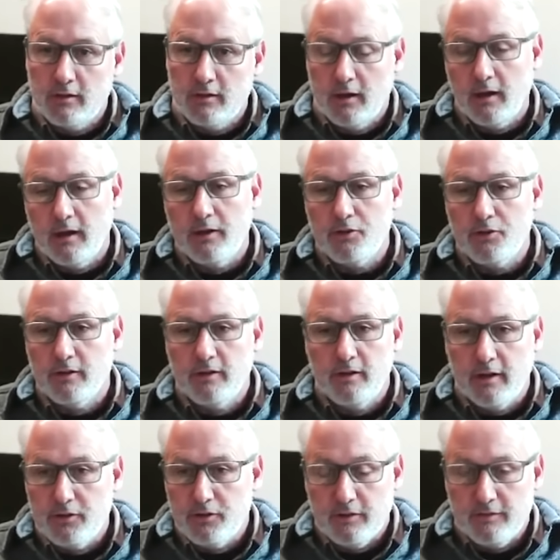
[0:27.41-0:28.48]
100,
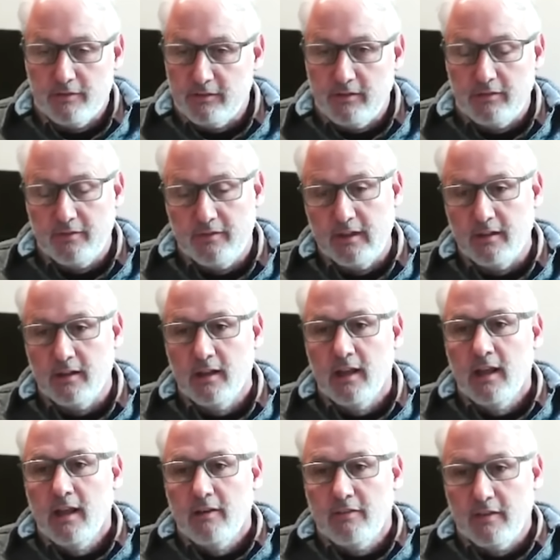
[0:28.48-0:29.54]
150 feet
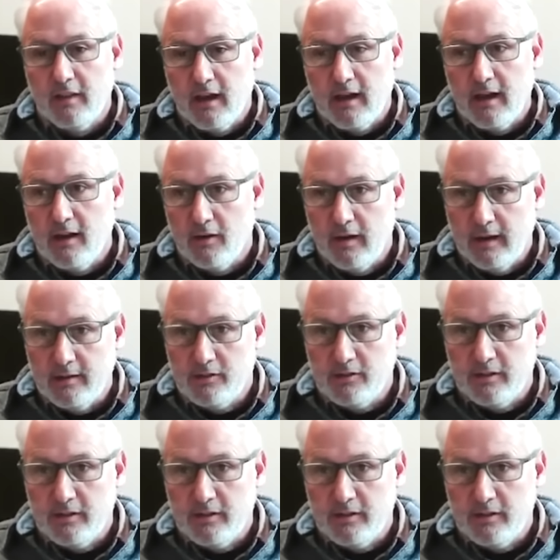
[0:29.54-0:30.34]
for the higher ends.